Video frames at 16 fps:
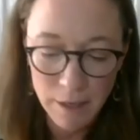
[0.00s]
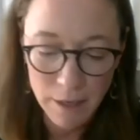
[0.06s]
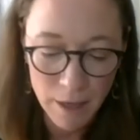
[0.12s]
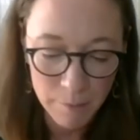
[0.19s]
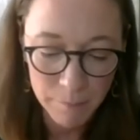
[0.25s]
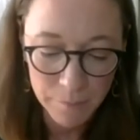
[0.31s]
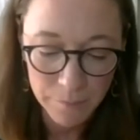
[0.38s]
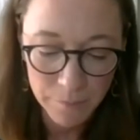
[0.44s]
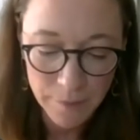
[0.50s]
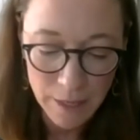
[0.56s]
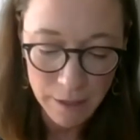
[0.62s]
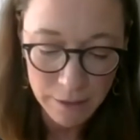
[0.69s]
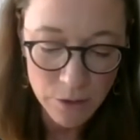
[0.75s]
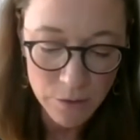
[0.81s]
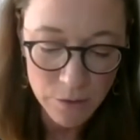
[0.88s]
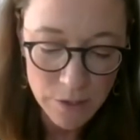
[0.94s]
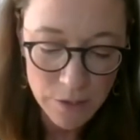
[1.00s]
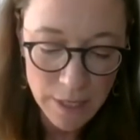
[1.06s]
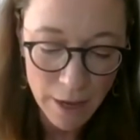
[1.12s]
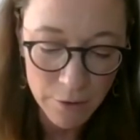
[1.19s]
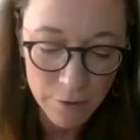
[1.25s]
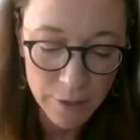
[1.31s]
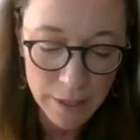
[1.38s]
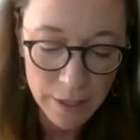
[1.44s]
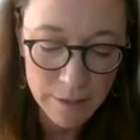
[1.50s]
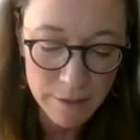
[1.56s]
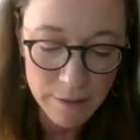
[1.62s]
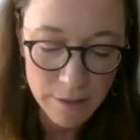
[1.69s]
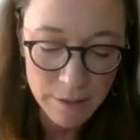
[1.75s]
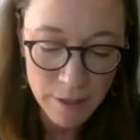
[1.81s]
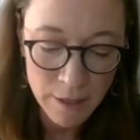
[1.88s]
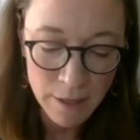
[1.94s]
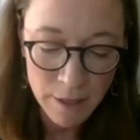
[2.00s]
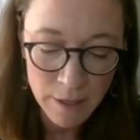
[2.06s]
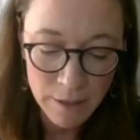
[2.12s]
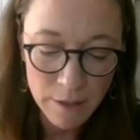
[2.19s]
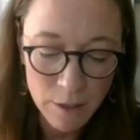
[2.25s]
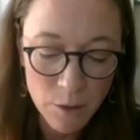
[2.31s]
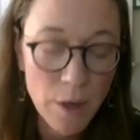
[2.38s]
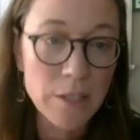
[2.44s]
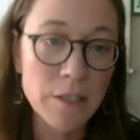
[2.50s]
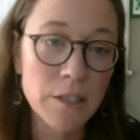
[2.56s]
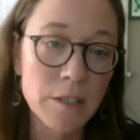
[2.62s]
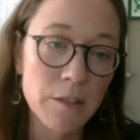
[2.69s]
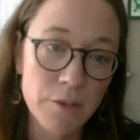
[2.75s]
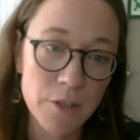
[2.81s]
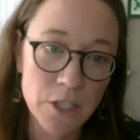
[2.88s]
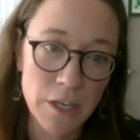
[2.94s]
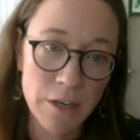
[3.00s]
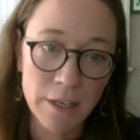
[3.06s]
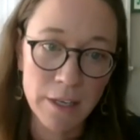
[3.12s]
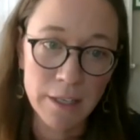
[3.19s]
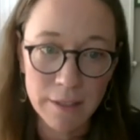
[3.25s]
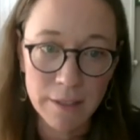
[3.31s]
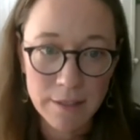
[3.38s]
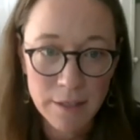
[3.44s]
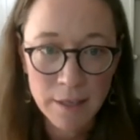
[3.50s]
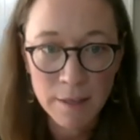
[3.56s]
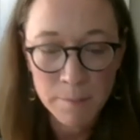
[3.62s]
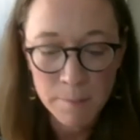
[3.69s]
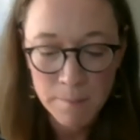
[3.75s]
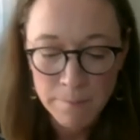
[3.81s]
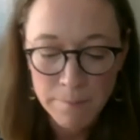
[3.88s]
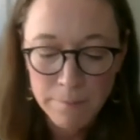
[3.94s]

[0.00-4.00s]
that I'll introduce now is the questions for sharing and listening.